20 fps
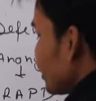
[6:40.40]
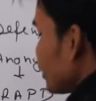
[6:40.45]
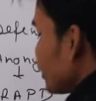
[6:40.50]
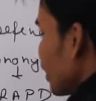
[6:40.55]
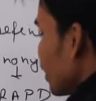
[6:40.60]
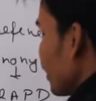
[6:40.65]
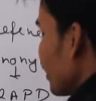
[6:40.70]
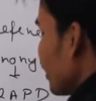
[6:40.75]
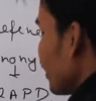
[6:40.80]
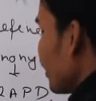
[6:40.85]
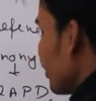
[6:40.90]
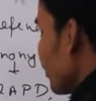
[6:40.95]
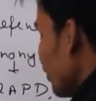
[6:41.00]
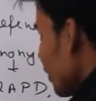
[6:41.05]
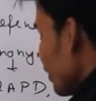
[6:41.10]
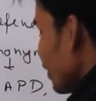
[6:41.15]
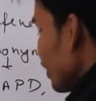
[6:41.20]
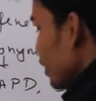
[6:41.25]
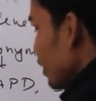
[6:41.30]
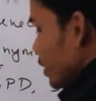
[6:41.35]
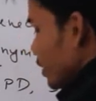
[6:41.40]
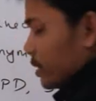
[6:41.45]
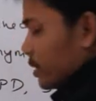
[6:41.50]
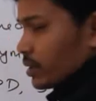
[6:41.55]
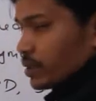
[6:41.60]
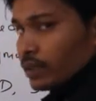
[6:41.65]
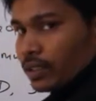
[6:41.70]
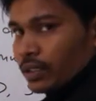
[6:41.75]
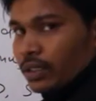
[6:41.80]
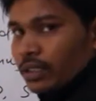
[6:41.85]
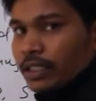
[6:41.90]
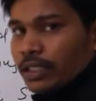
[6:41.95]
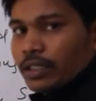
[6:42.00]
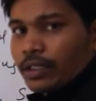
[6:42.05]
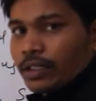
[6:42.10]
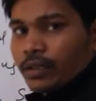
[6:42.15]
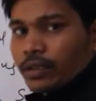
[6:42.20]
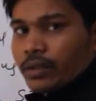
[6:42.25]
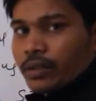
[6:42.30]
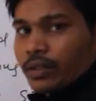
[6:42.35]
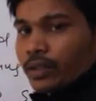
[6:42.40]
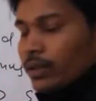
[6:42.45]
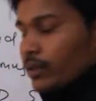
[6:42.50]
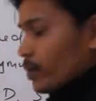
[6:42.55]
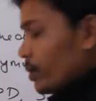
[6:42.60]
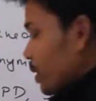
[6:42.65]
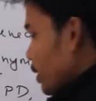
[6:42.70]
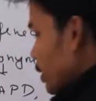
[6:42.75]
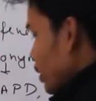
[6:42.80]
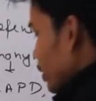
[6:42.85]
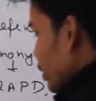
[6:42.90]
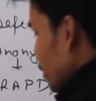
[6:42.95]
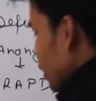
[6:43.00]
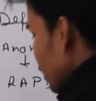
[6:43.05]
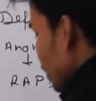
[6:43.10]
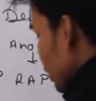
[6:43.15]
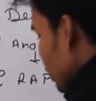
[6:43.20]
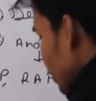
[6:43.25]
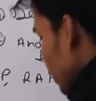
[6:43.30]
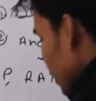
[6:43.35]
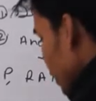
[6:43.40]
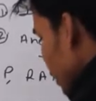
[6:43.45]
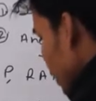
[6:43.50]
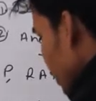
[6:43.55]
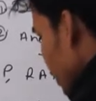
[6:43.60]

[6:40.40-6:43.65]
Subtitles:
is called the sticky ends. When cuts